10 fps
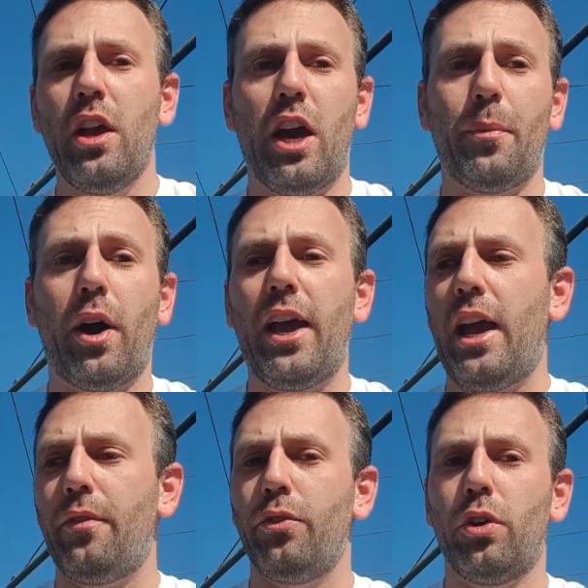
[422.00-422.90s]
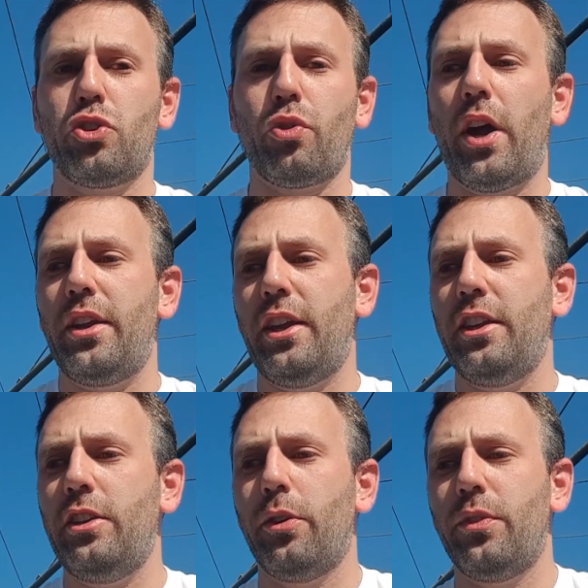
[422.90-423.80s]
I have not tried
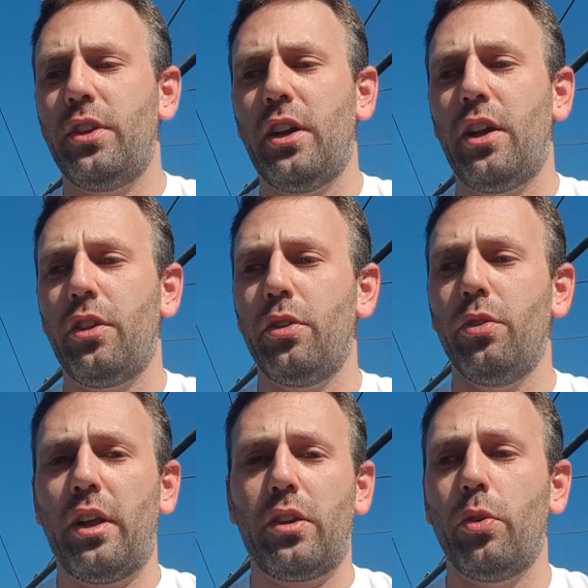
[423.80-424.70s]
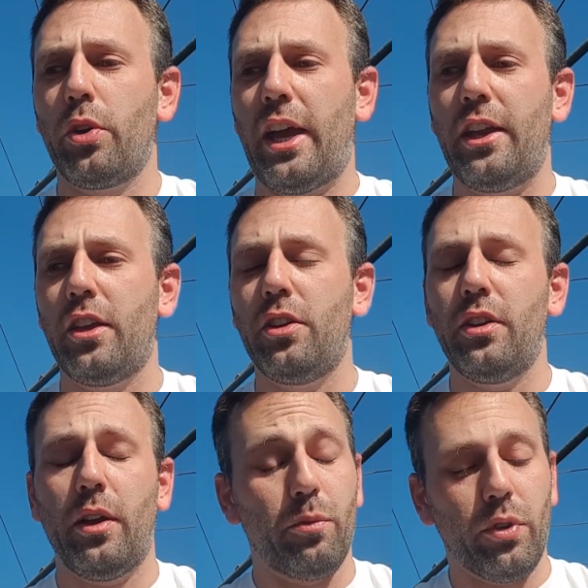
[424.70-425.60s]
any of the other, like, organic
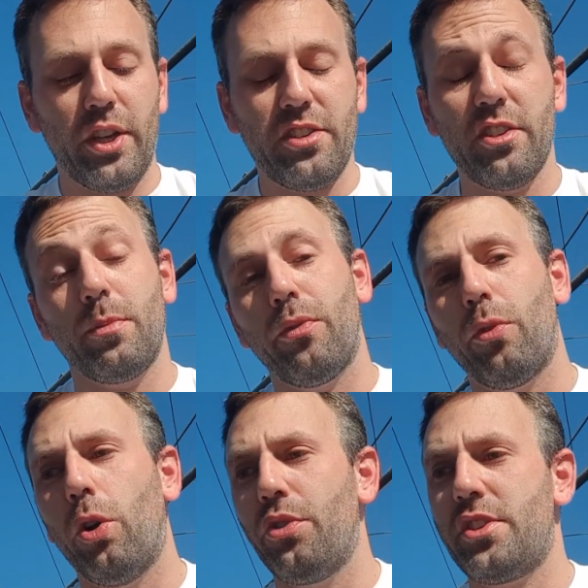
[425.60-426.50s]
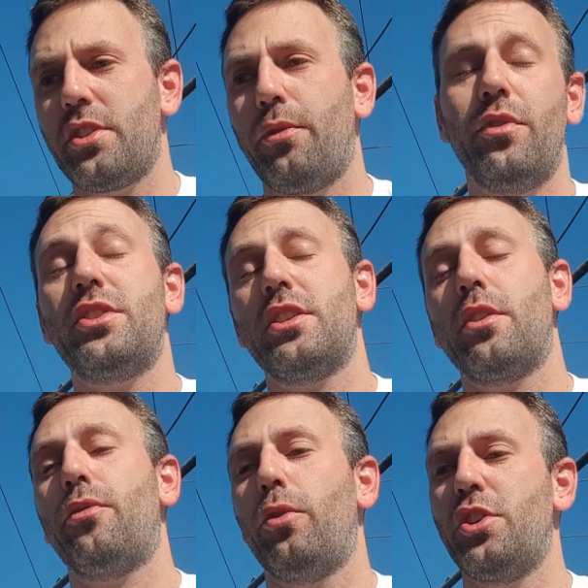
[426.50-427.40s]
releases before. This is
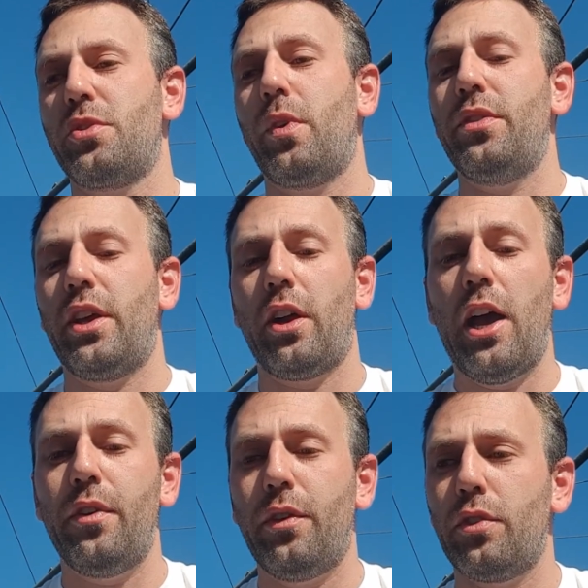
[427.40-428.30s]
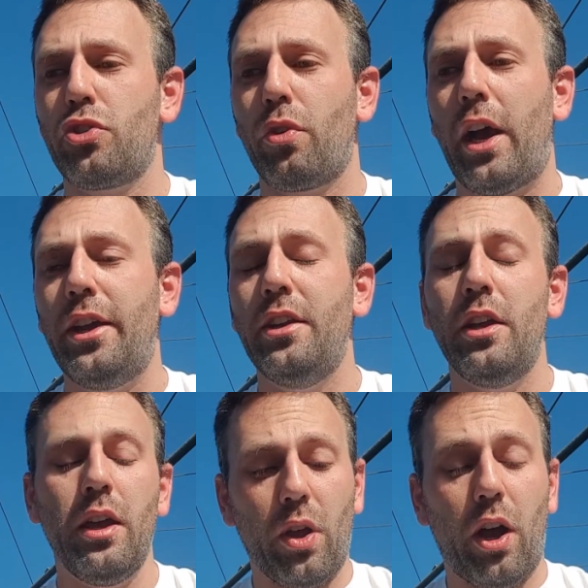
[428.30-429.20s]
the first one that I've ever tried.
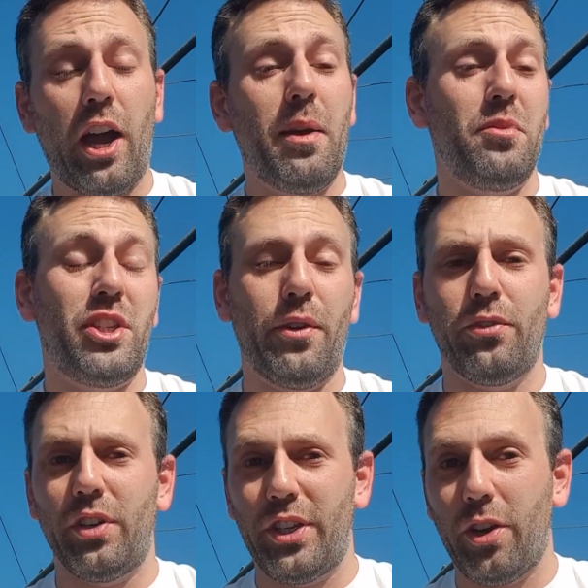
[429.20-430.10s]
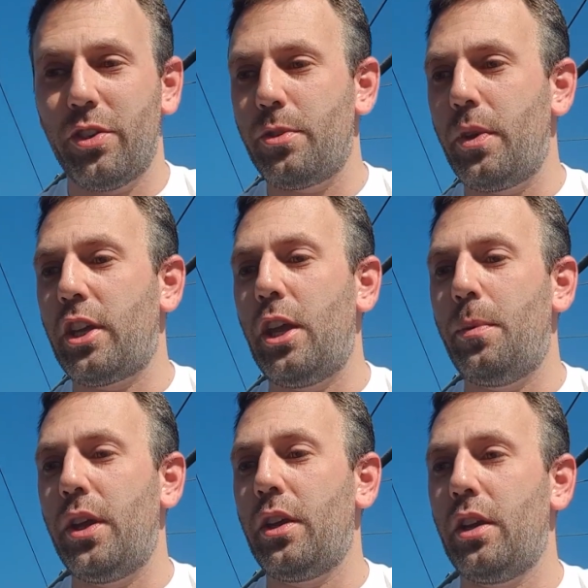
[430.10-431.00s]
I am definitely going to be
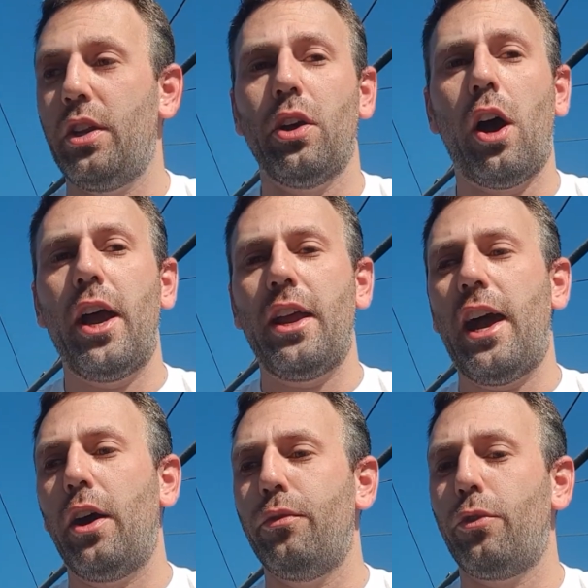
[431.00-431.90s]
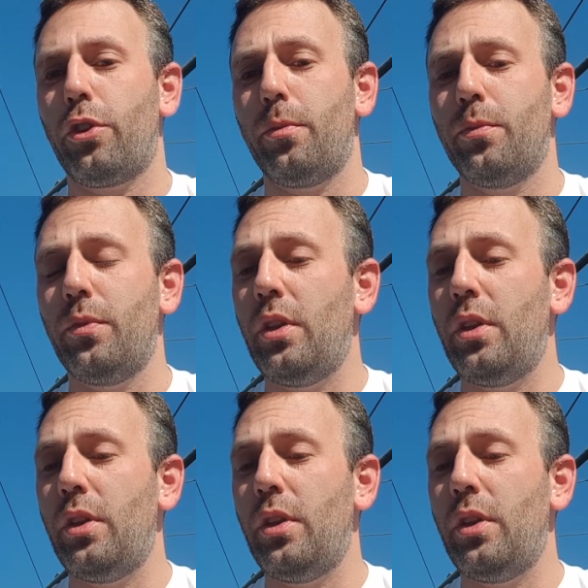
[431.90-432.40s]
keeping an eye out for them,